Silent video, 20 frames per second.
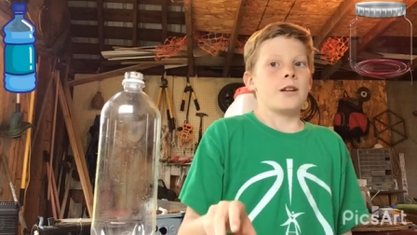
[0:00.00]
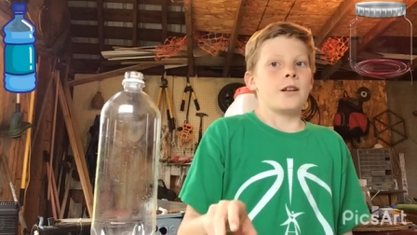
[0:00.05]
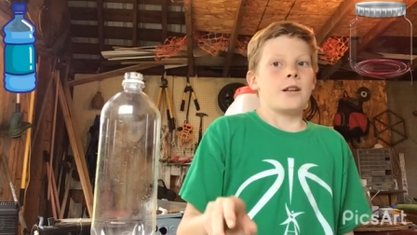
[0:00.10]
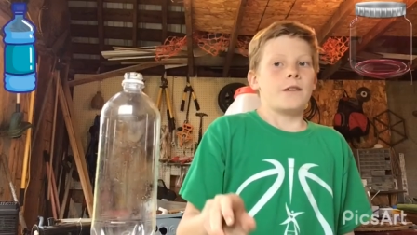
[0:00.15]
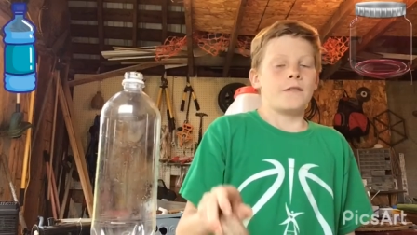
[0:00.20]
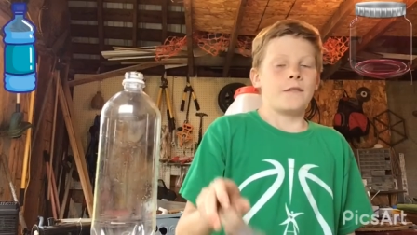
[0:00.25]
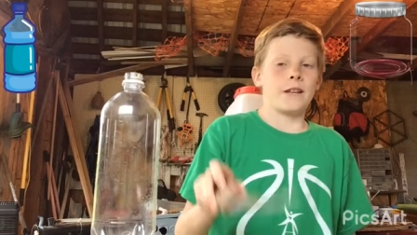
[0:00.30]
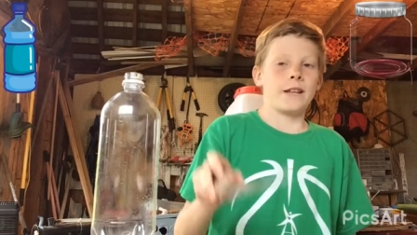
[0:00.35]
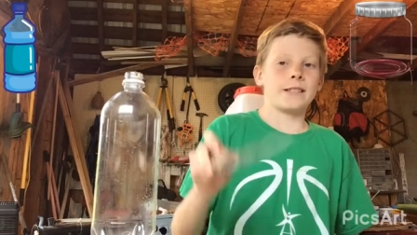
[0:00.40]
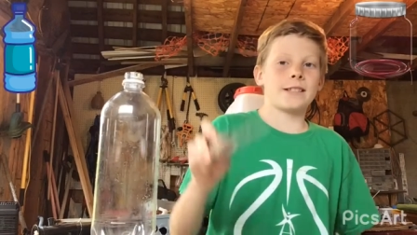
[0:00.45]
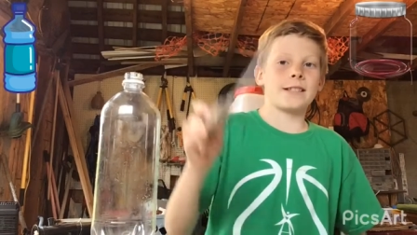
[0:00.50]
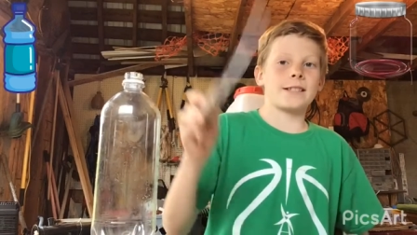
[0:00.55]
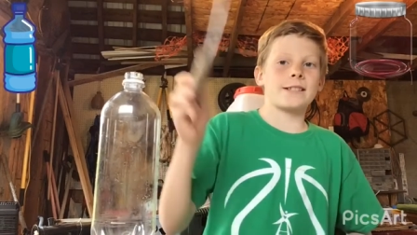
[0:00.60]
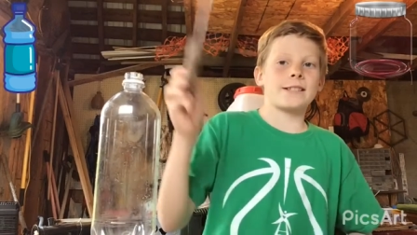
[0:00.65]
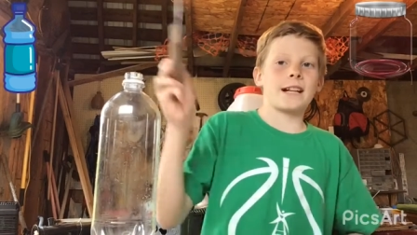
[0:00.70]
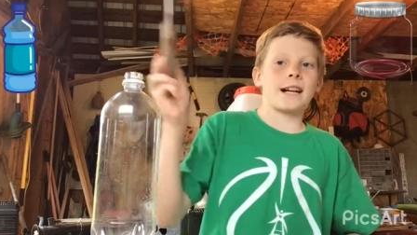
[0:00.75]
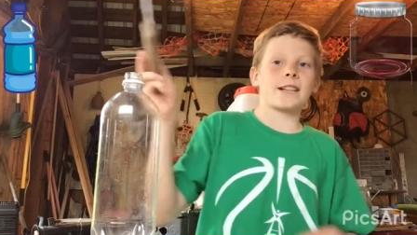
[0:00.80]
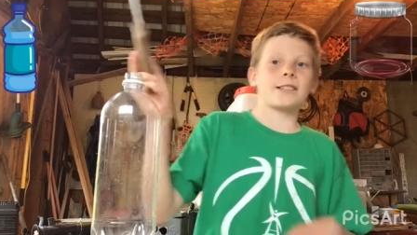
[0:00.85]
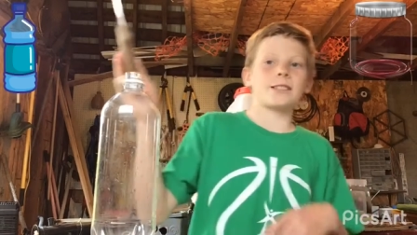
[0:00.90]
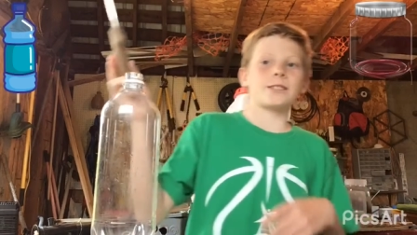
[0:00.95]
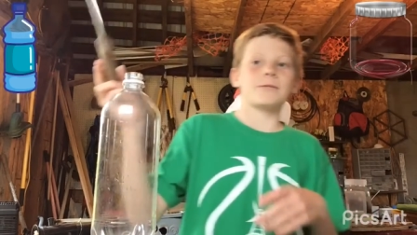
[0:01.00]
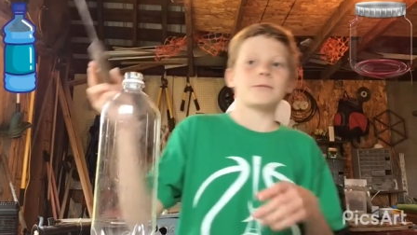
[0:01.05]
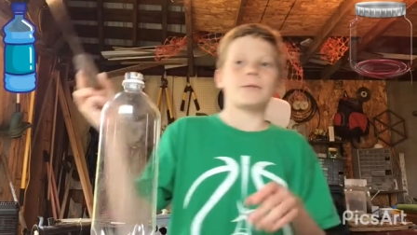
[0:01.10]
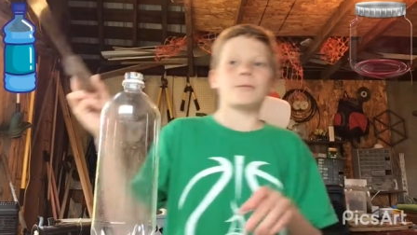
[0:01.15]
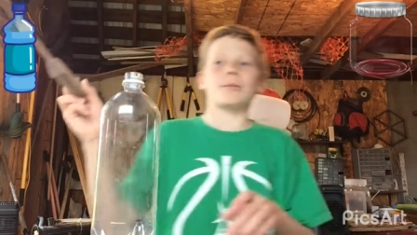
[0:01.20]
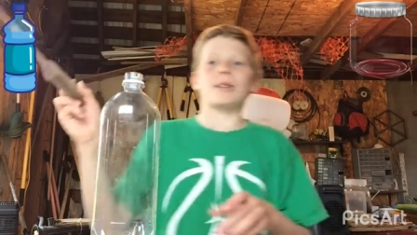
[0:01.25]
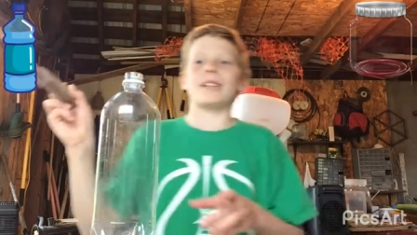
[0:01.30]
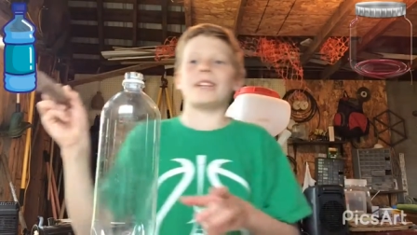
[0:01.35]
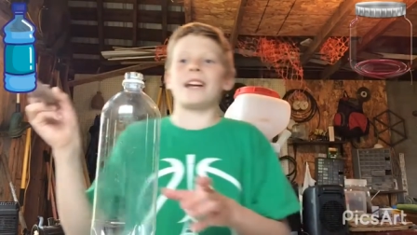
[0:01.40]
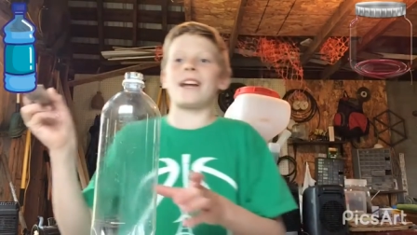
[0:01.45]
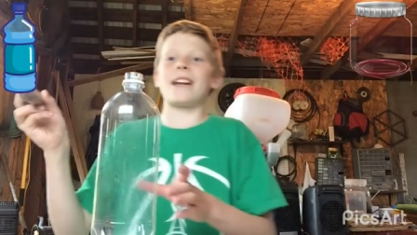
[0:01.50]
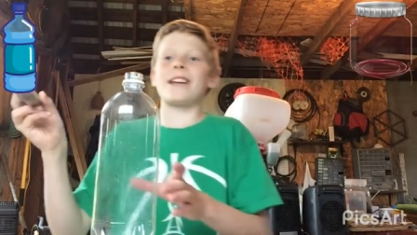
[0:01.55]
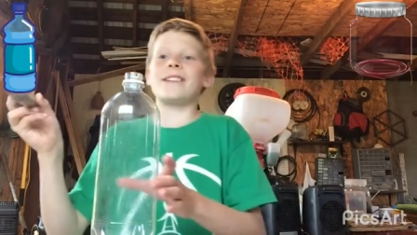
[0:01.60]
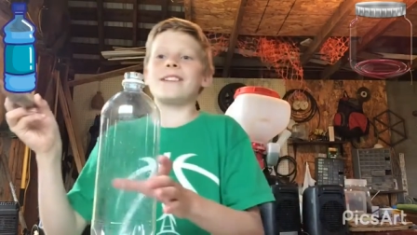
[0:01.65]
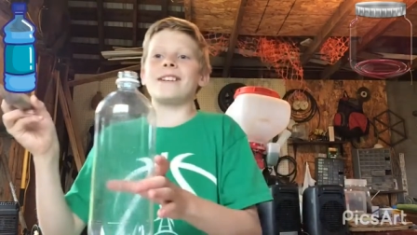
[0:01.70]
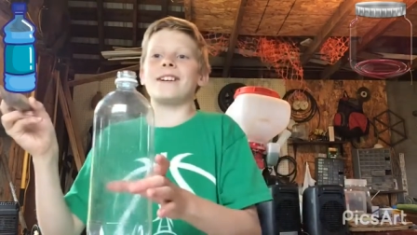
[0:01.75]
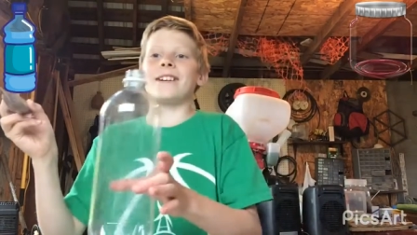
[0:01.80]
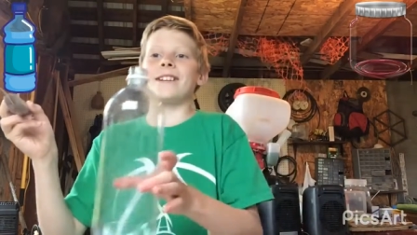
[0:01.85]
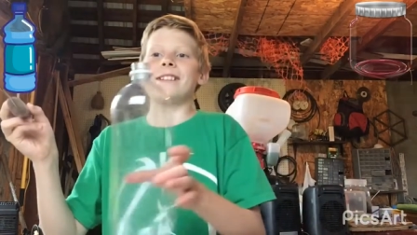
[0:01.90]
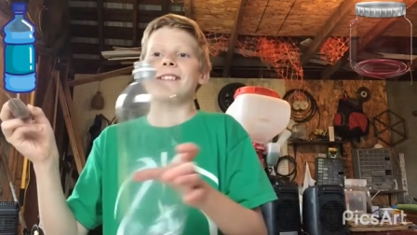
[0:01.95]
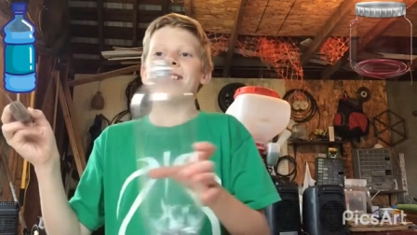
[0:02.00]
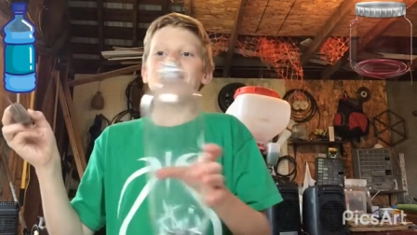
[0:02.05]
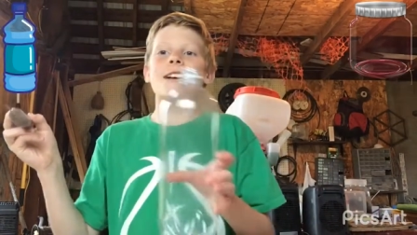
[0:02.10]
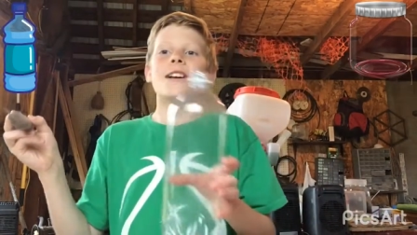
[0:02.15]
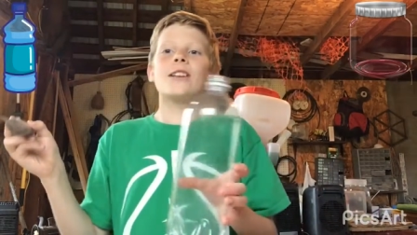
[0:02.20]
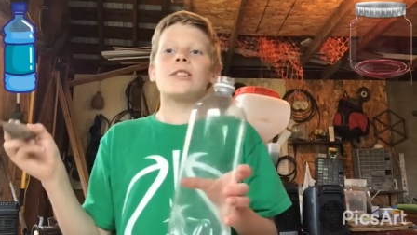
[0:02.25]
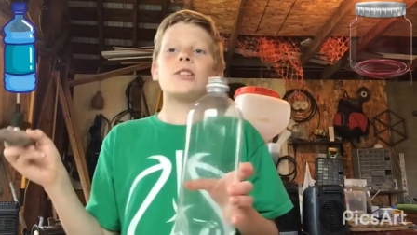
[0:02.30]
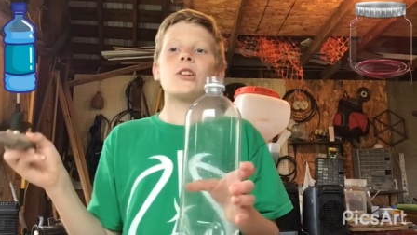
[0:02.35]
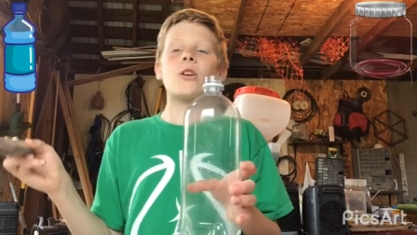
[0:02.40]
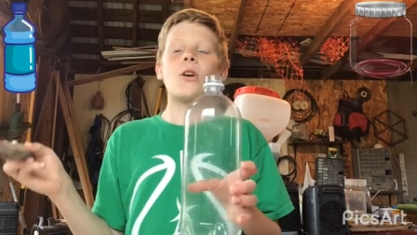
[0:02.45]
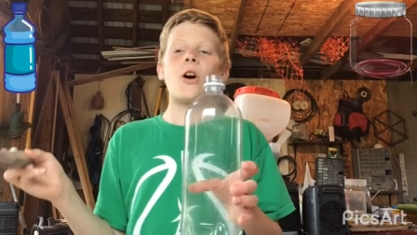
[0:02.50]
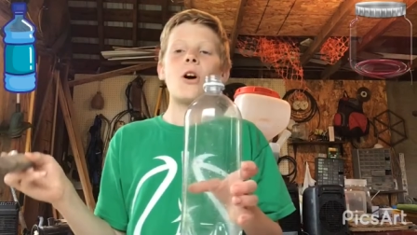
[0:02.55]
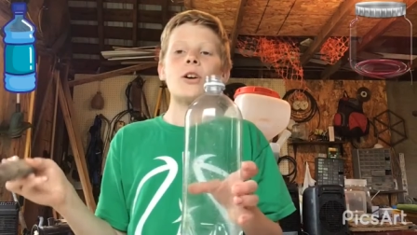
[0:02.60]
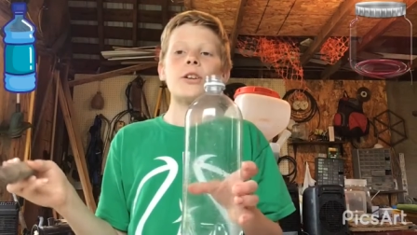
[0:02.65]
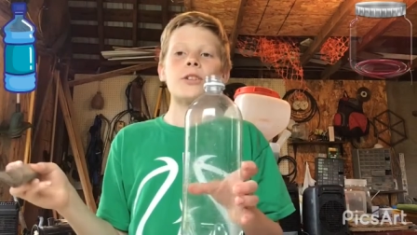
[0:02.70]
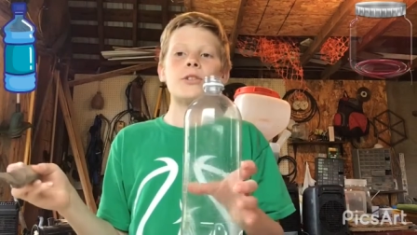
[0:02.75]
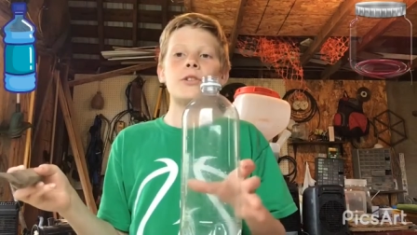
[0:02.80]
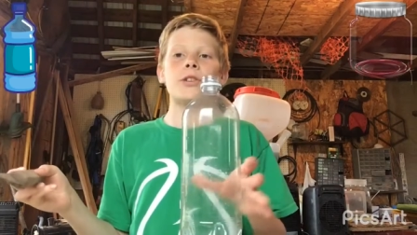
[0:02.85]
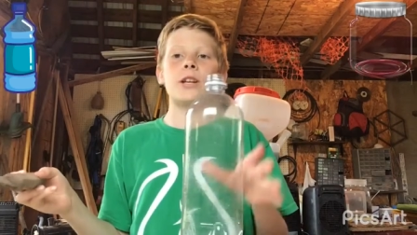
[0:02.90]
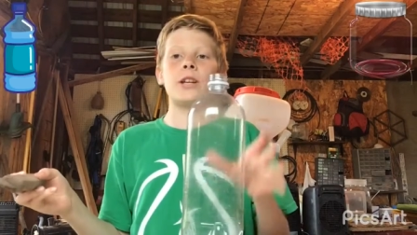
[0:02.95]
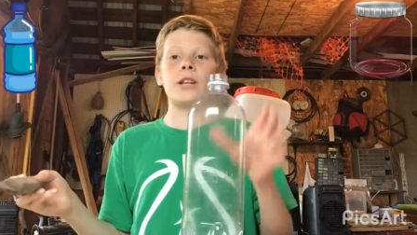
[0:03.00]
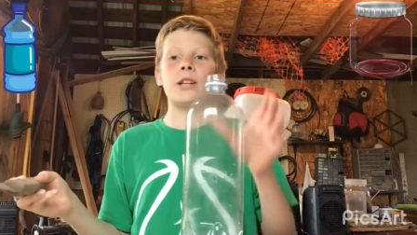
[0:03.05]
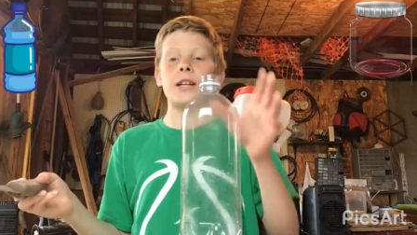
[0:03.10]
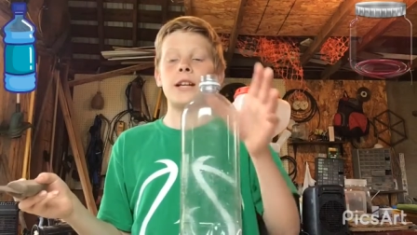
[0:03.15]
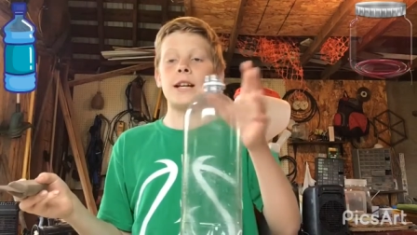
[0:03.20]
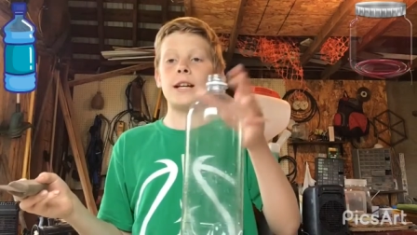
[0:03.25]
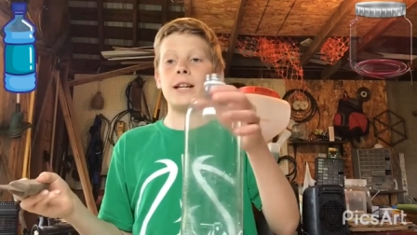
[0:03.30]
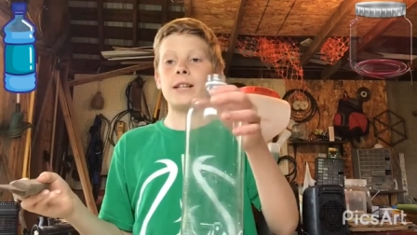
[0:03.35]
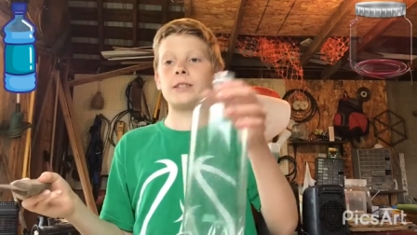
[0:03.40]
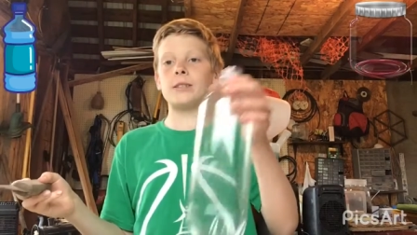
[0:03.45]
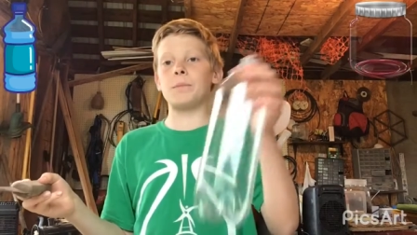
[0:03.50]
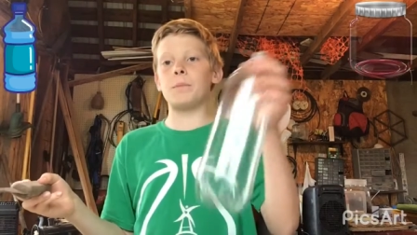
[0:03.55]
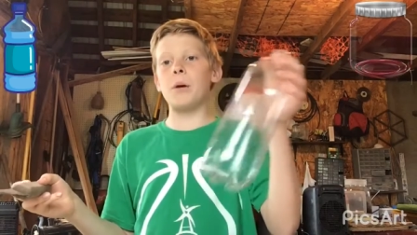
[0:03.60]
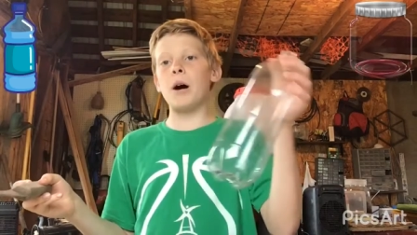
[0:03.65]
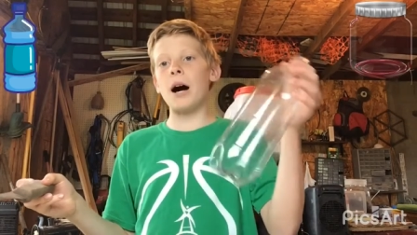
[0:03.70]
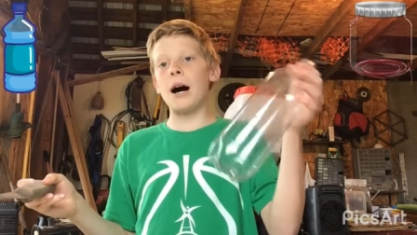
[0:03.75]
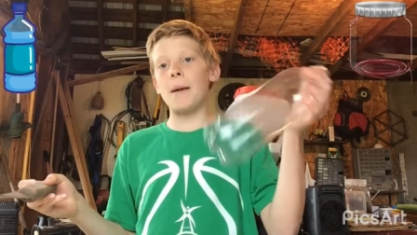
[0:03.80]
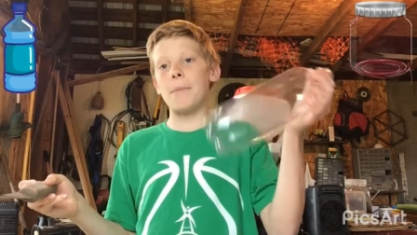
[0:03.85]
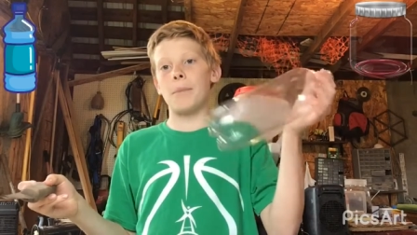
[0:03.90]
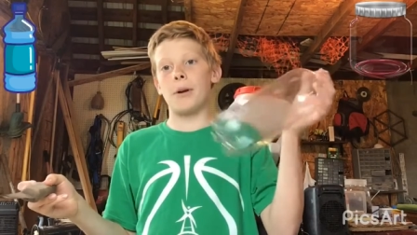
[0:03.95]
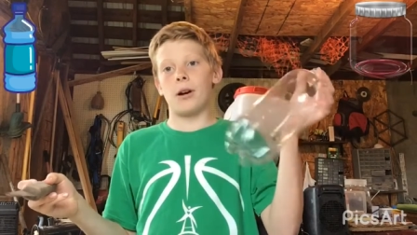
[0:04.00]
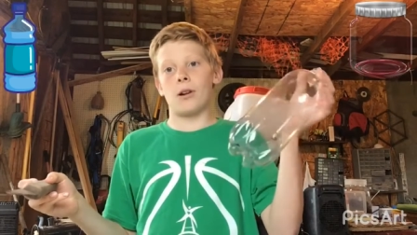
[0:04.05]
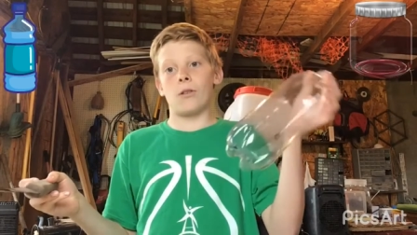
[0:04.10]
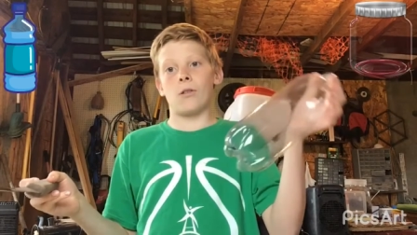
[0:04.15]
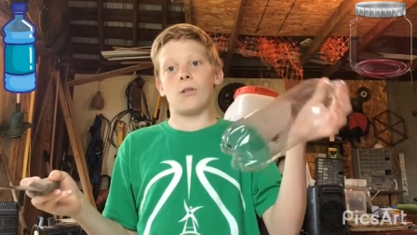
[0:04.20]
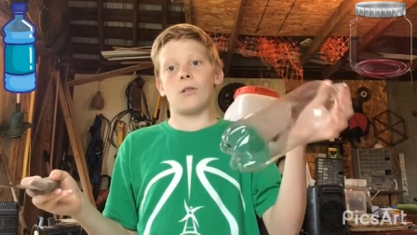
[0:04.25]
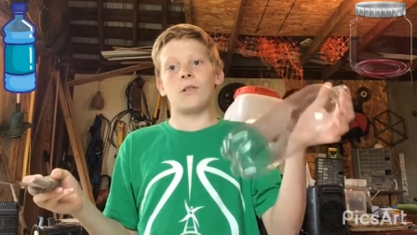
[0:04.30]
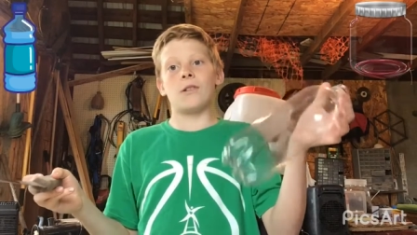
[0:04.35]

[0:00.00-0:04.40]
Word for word: that's exactly what my dad does. So all you need is a pop bottle.